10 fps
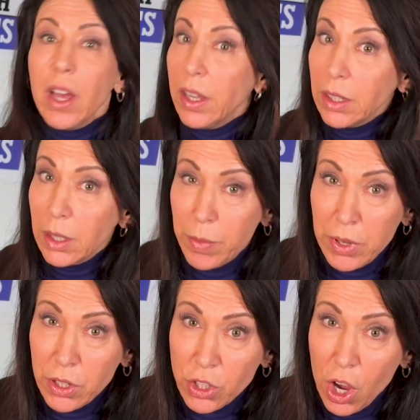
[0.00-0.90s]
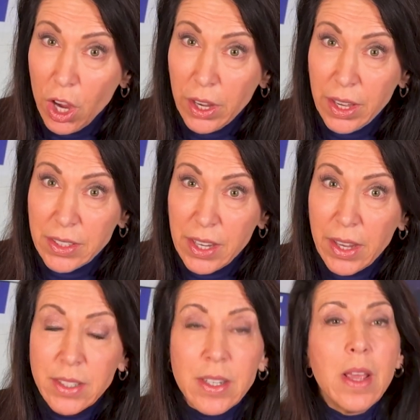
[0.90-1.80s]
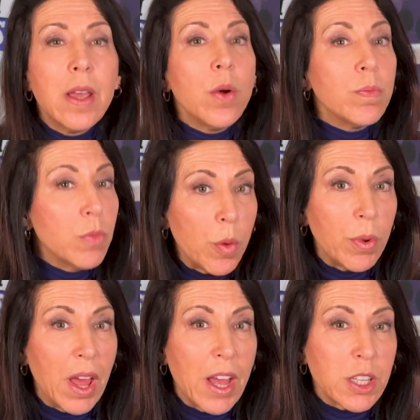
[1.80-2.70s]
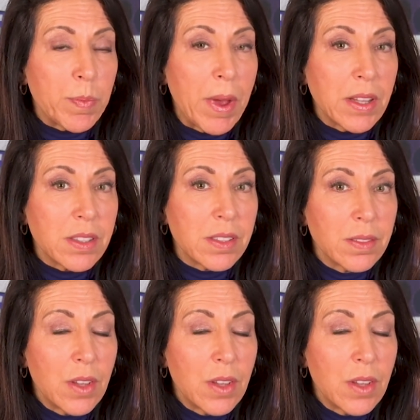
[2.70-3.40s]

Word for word: unlimited talk and text, mobile hotspots?